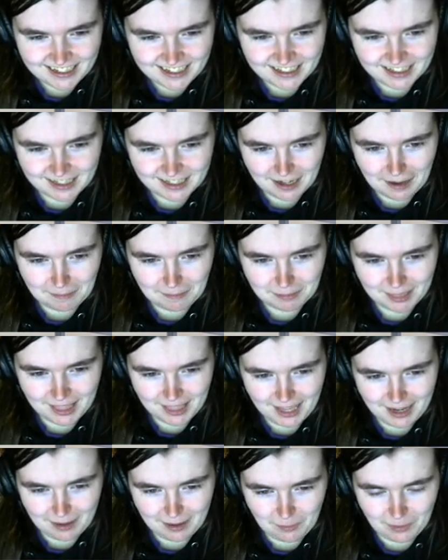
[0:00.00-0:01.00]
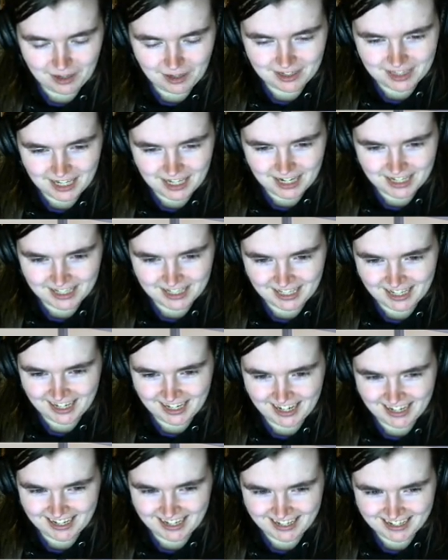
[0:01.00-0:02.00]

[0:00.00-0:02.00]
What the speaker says: Stop thinking weird things, idiot.